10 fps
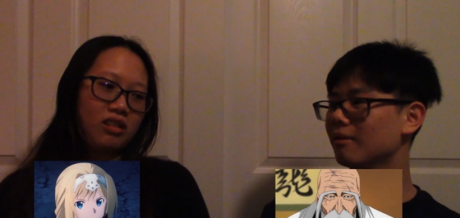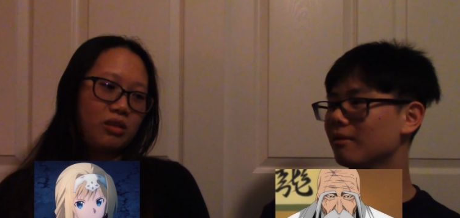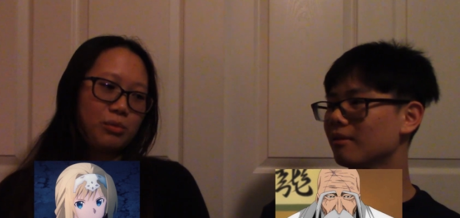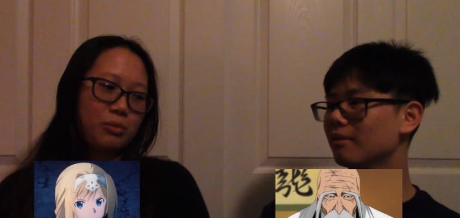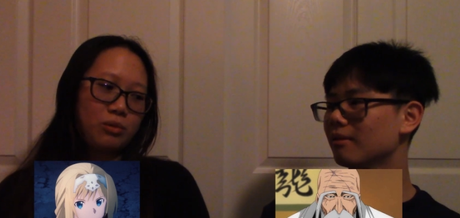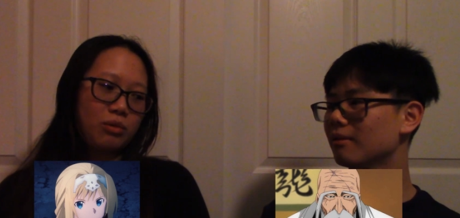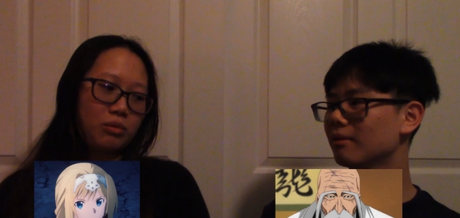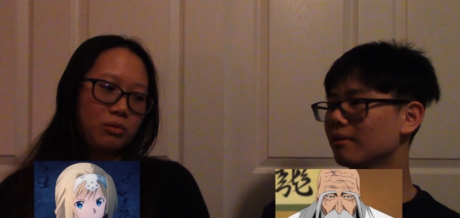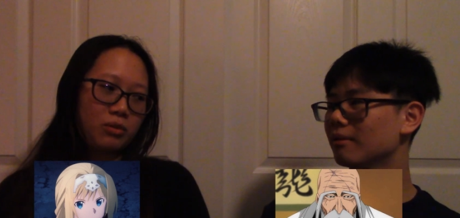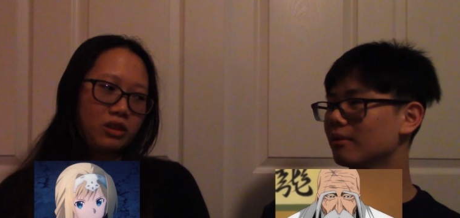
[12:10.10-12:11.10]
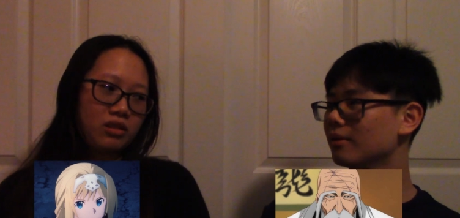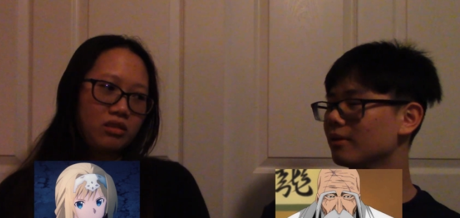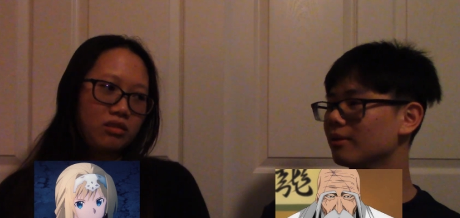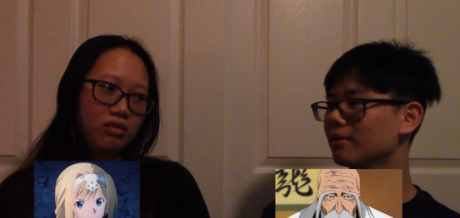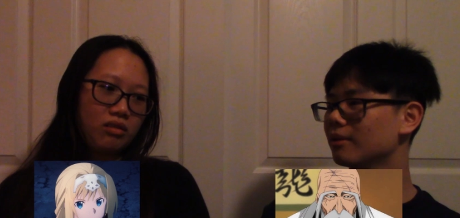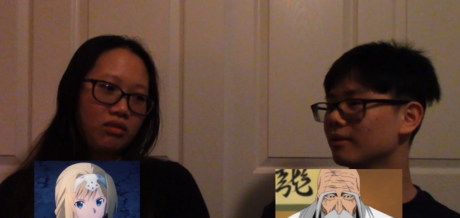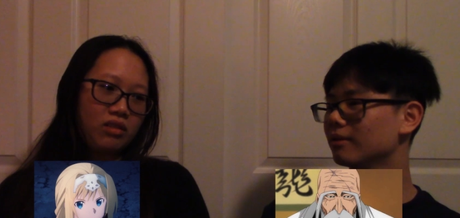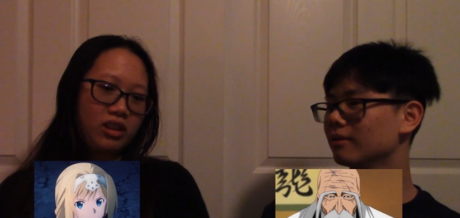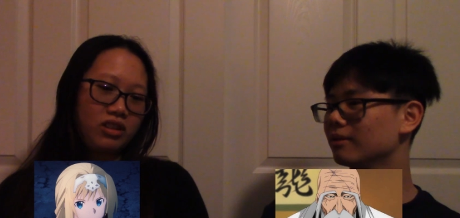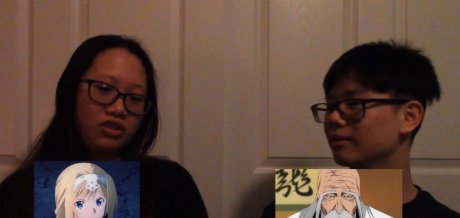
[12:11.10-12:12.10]
Speaker 1: yamamoto would win
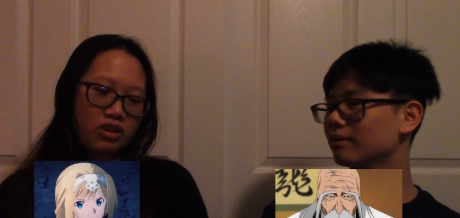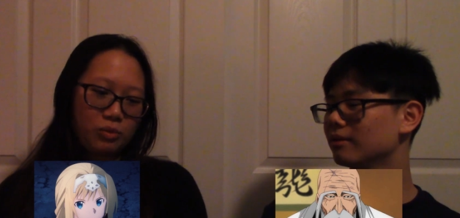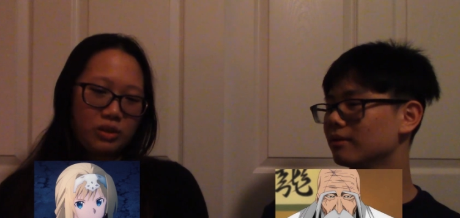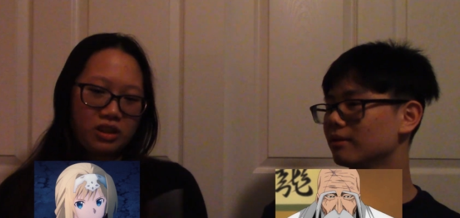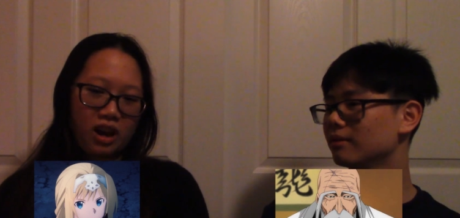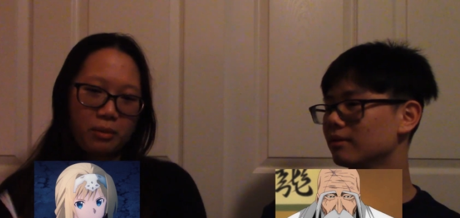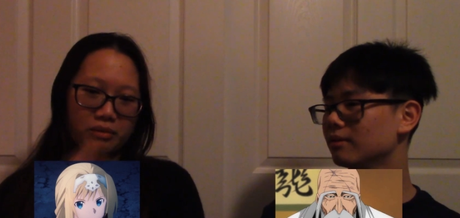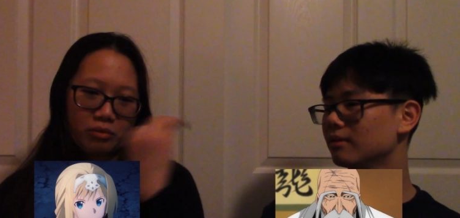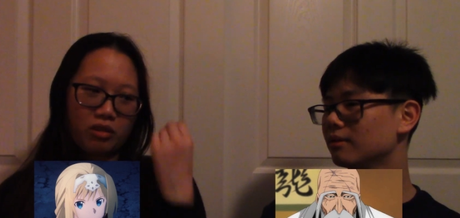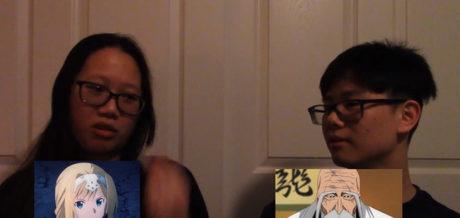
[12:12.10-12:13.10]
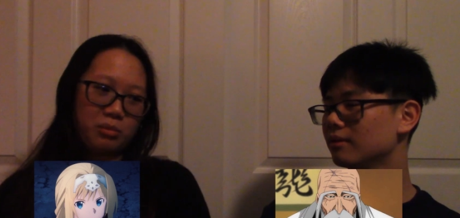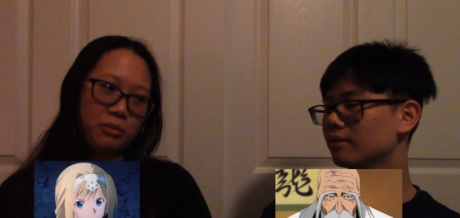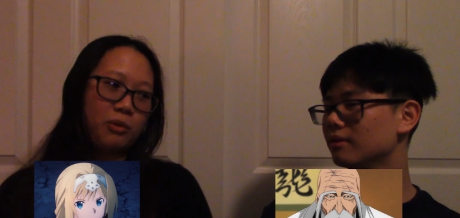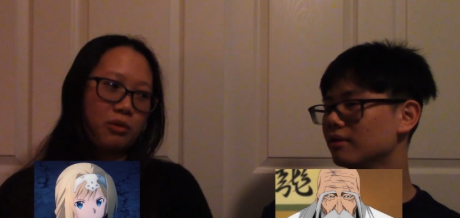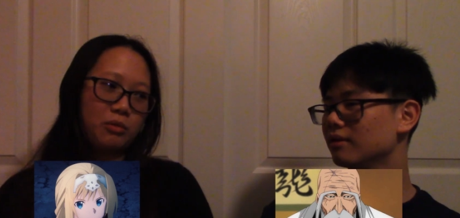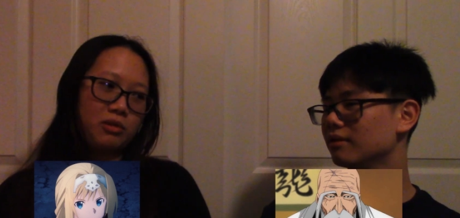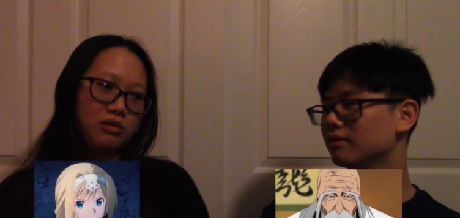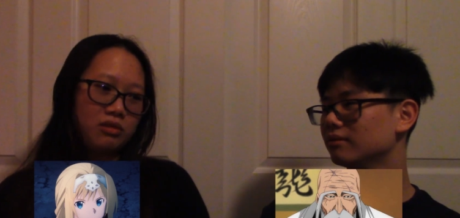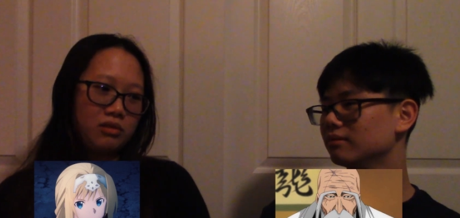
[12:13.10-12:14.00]
i think she would die before yamamoto would